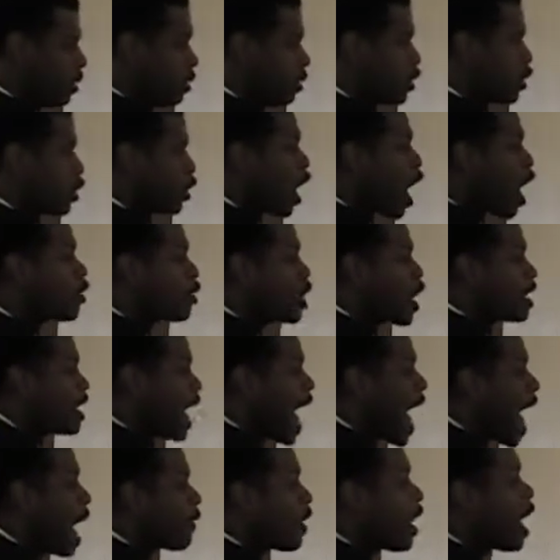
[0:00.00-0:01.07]
Churches
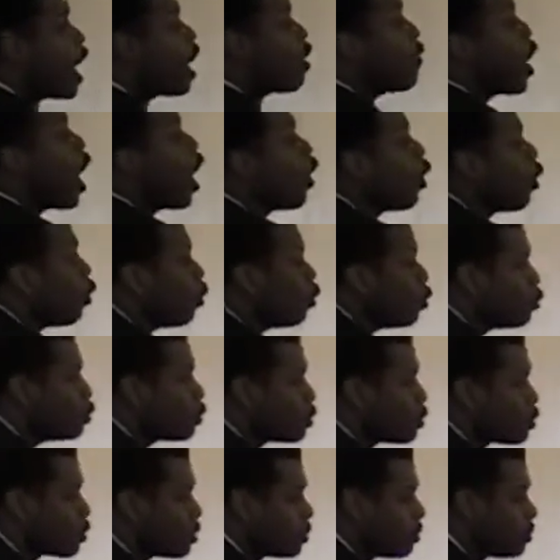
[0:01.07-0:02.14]
have heroes.
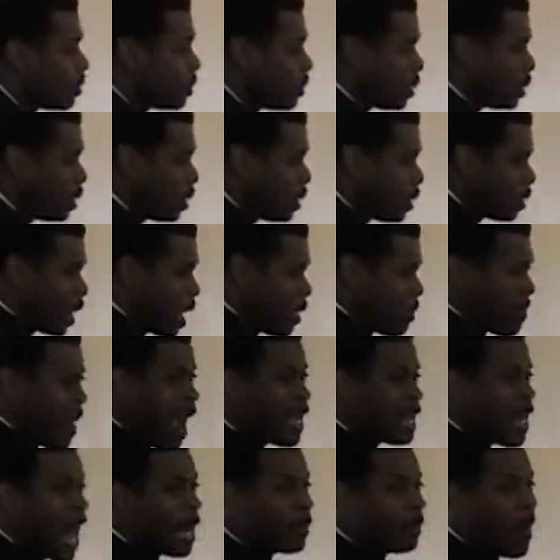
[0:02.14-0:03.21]
They
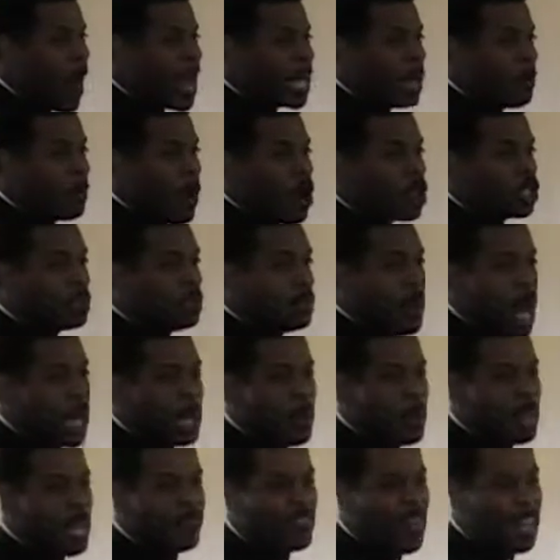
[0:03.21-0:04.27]
may not pay the most money,
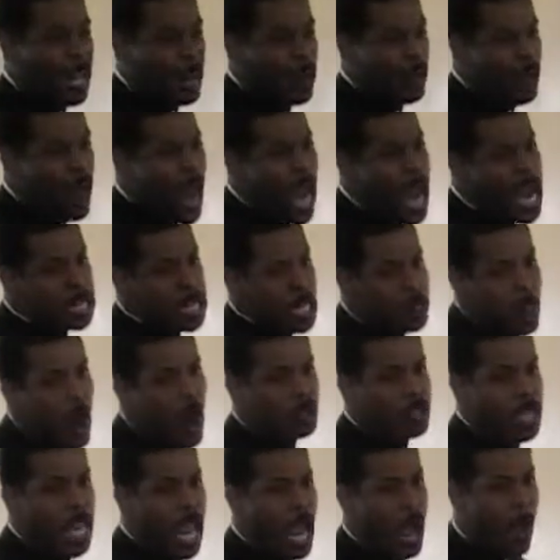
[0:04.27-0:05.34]
but they can raise the
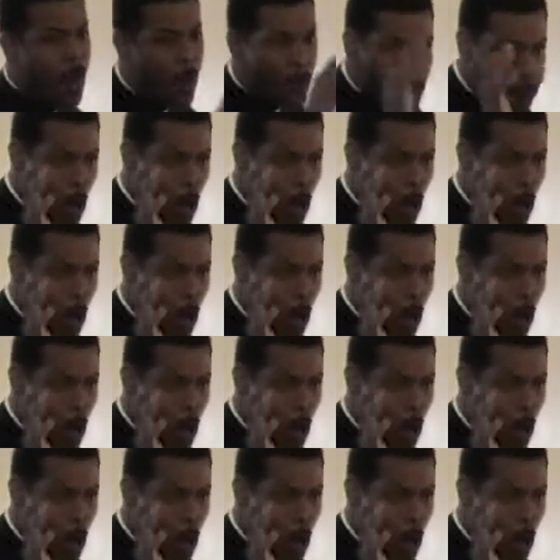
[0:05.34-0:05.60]
most hell.